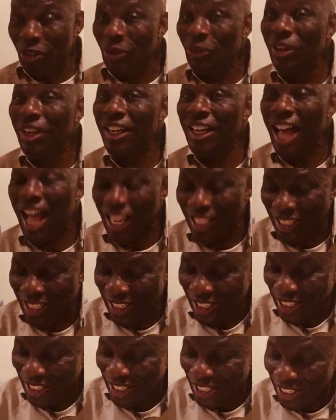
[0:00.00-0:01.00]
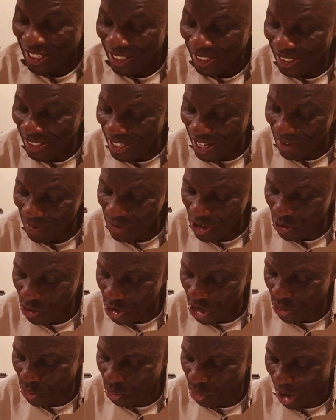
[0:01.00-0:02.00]
to Lot? Let me
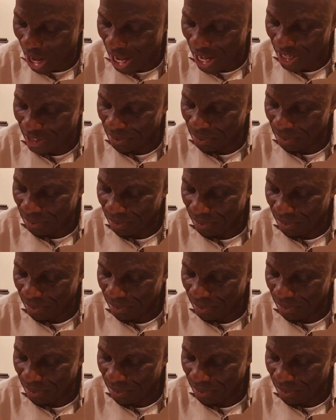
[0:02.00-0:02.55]
rewind.